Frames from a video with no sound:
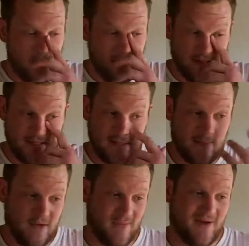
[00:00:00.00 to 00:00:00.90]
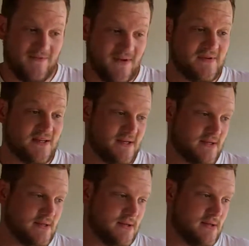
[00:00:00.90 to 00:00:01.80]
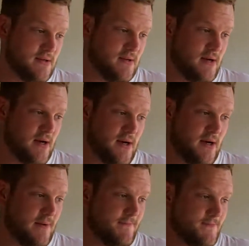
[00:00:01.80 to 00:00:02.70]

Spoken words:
This ended up being about 50 cents a